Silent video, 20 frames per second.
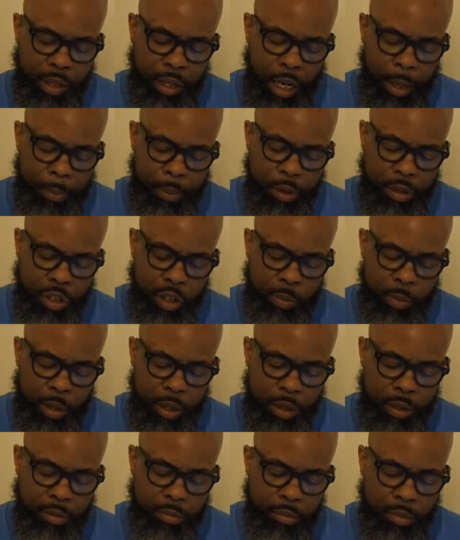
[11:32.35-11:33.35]
I'm going to
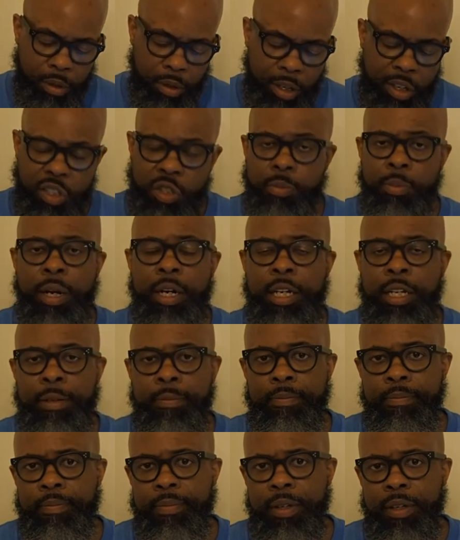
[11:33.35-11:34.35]
spend less money
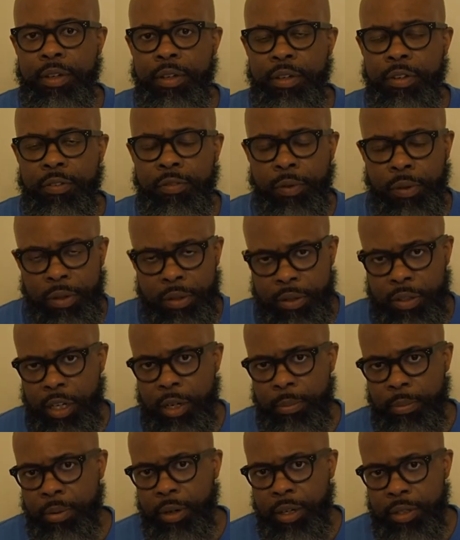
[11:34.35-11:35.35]
for the
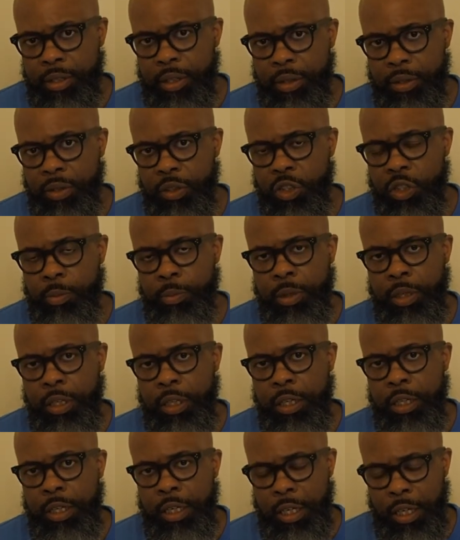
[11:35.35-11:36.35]
same processing
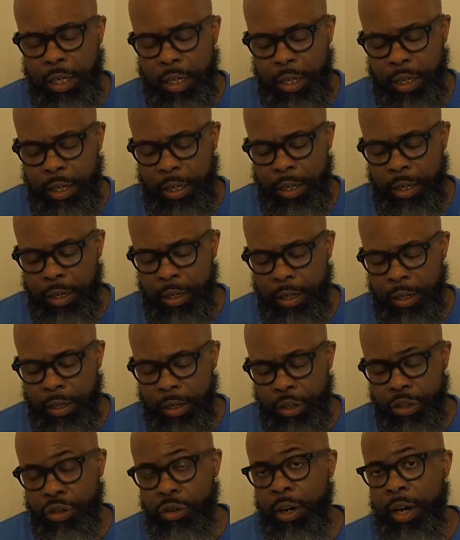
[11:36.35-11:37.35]
speed and
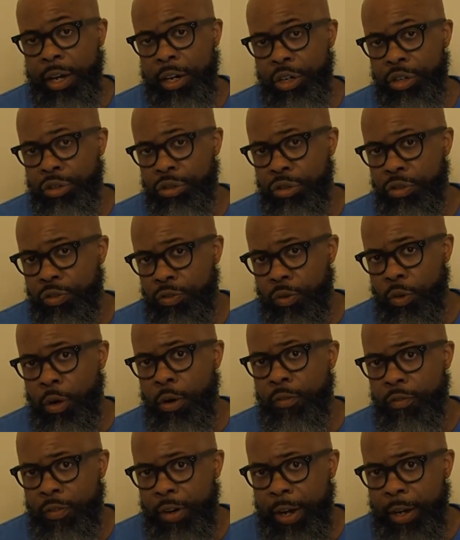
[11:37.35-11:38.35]
a tried and true
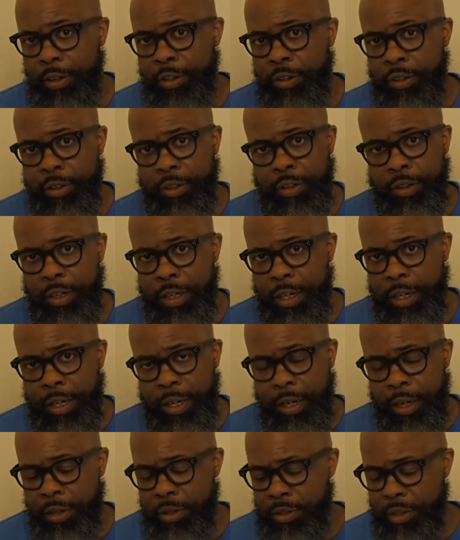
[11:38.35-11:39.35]
form factor.
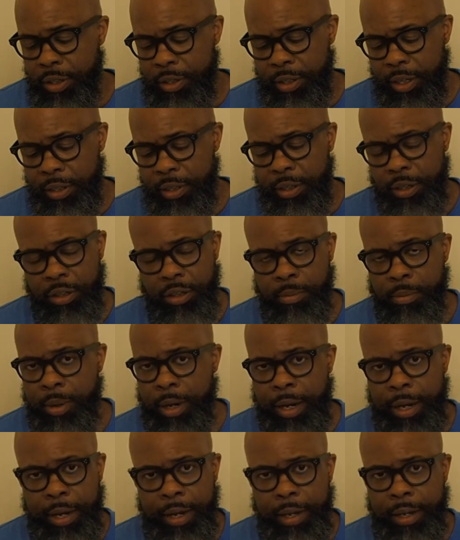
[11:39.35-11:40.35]
And since I tend to
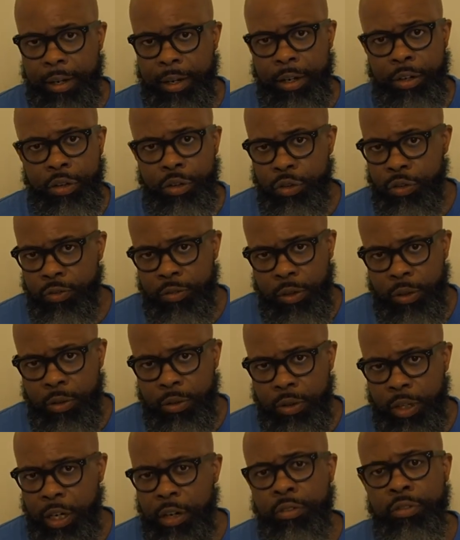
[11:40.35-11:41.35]
buy a new
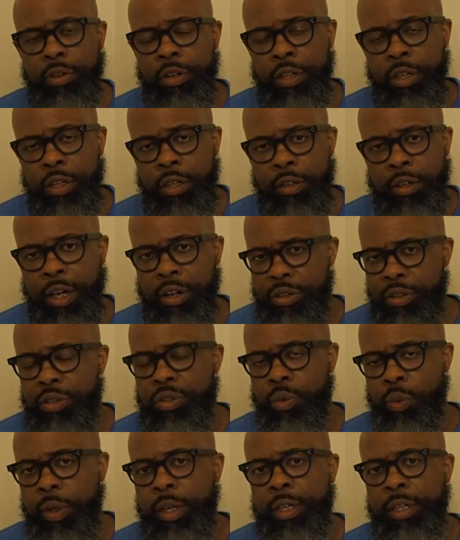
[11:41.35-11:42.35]
phone every year, I'll
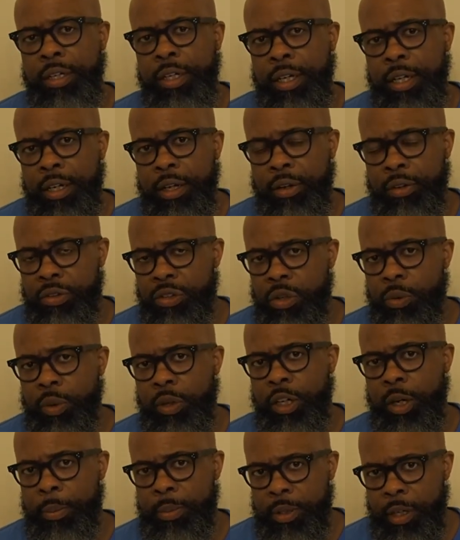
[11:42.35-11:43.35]
just wait and see
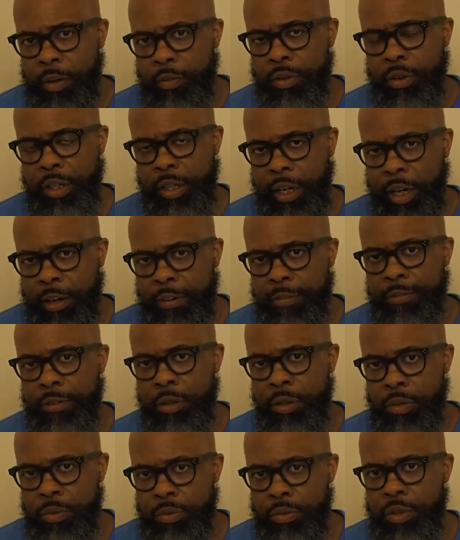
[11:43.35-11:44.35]
what comes after the
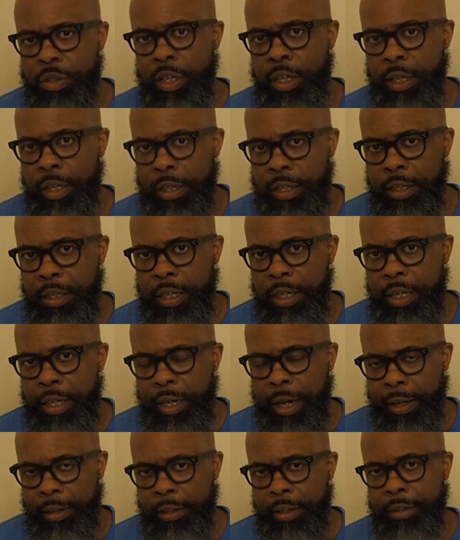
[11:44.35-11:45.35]
iPhone 10.
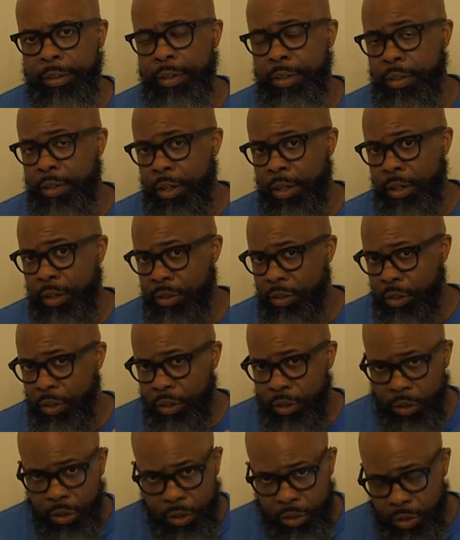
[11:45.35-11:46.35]
I think the 10 is a
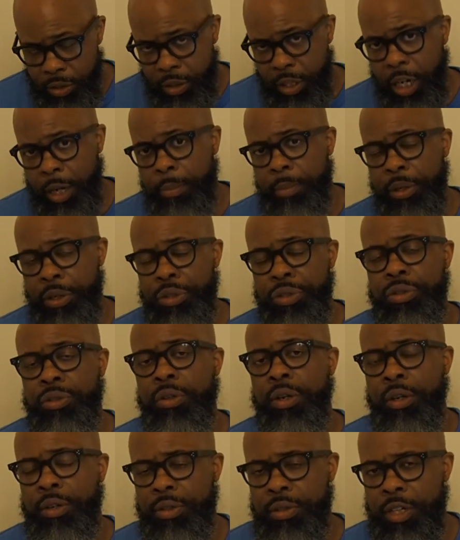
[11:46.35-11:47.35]
good step and a
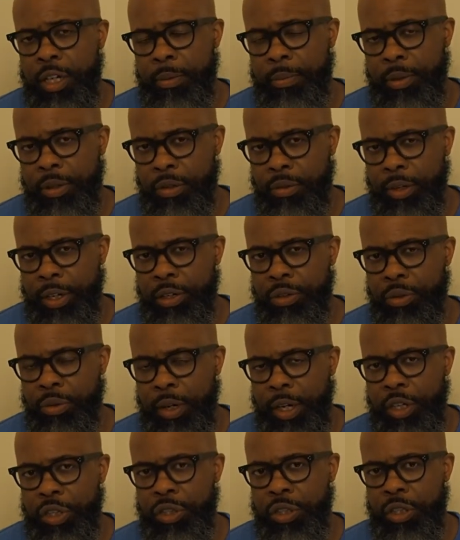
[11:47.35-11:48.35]
strong step in the right
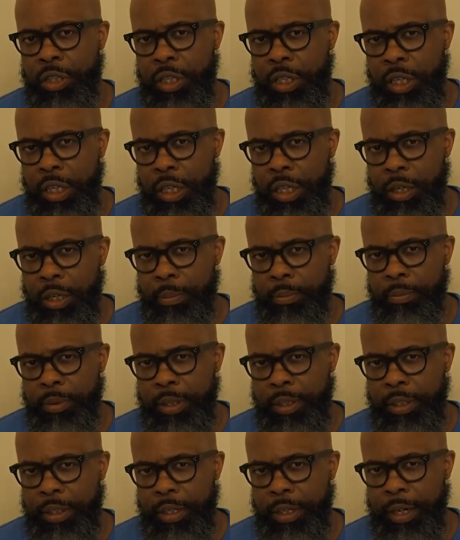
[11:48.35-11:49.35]
direction,
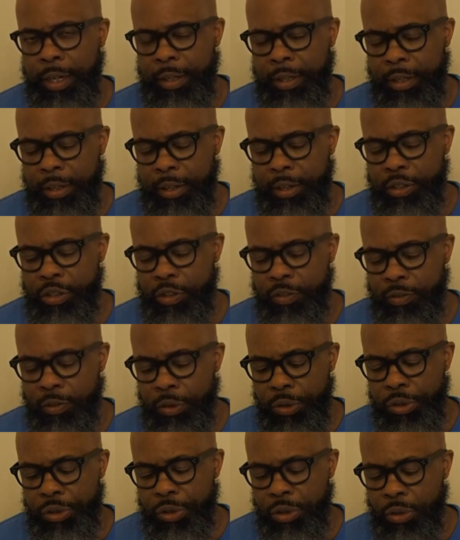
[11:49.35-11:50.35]
but I think it's a
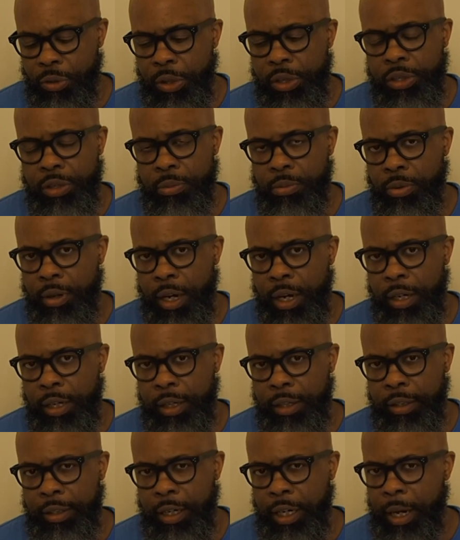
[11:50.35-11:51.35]
first generation
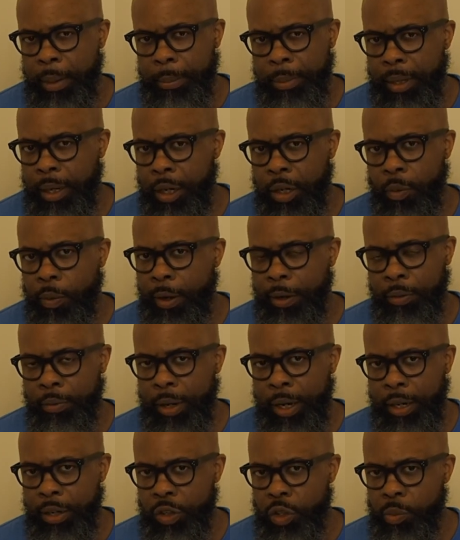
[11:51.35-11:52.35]
product that I'm not quite
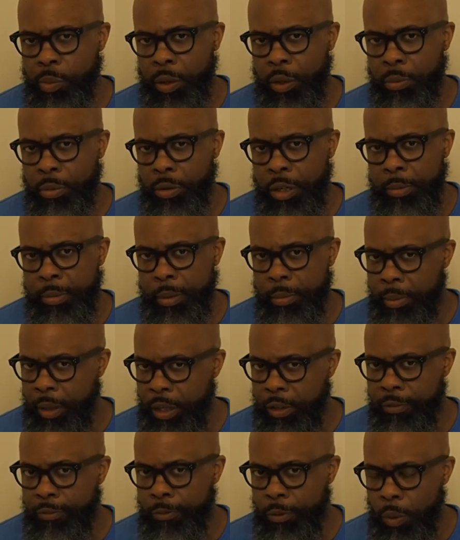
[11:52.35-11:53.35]
ready to spend premium
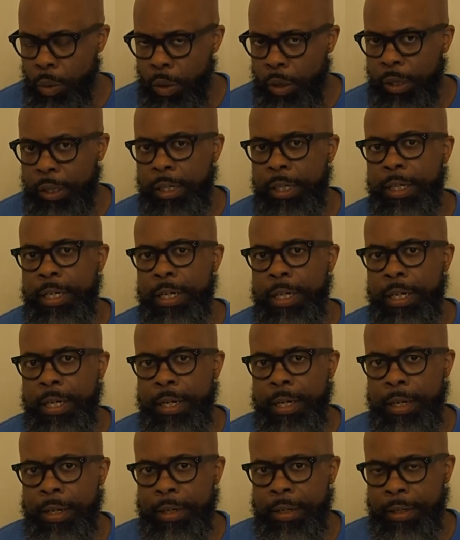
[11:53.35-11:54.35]
money for.
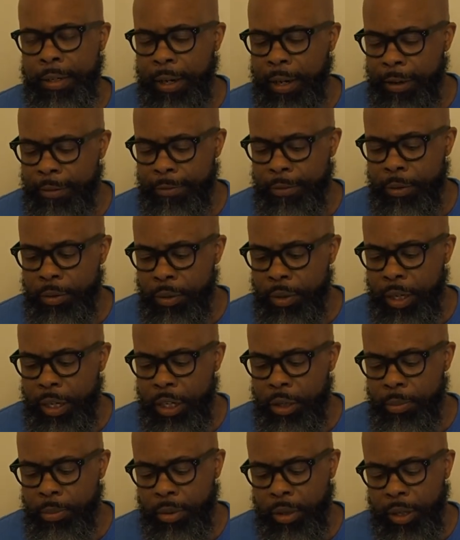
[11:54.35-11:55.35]
And the iPhone
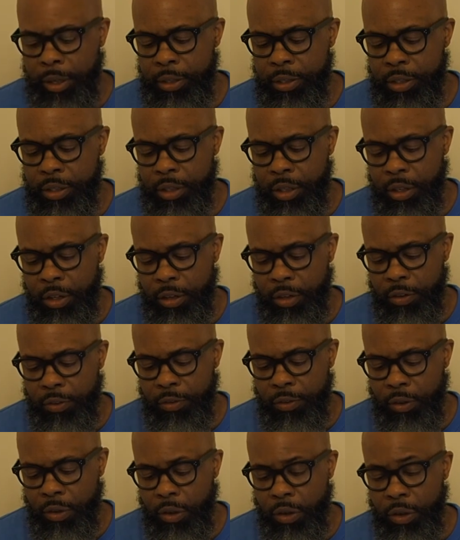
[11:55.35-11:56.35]
8 Plus,
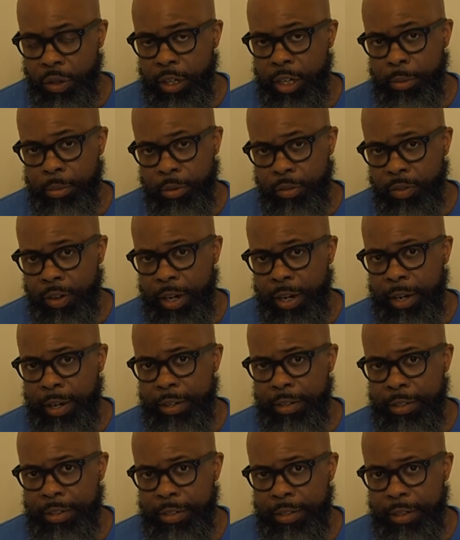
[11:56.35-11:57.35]
for all that it
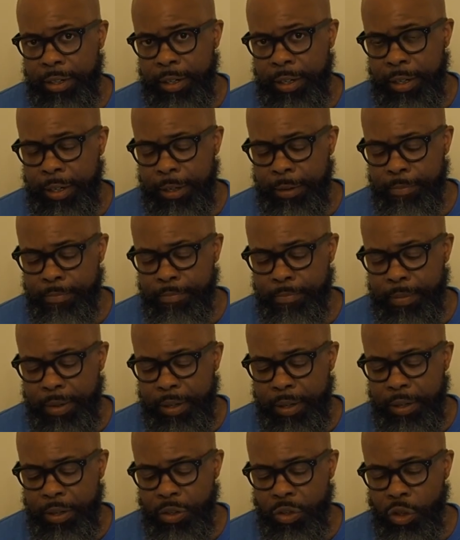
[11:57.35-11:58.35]
provides
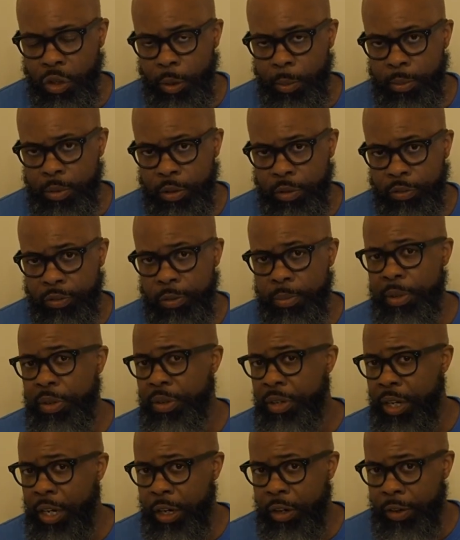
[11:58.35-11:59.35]
in terms of
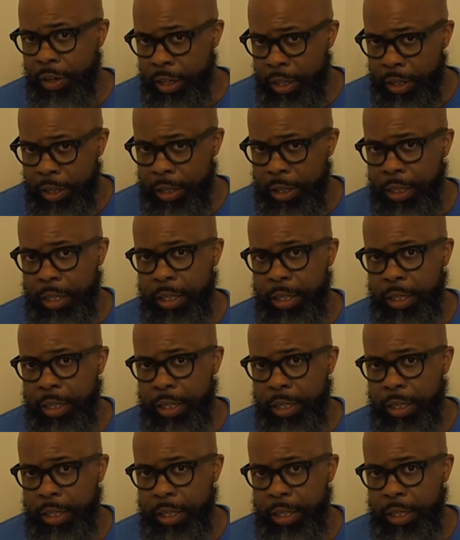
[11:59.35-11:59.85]
familiarity,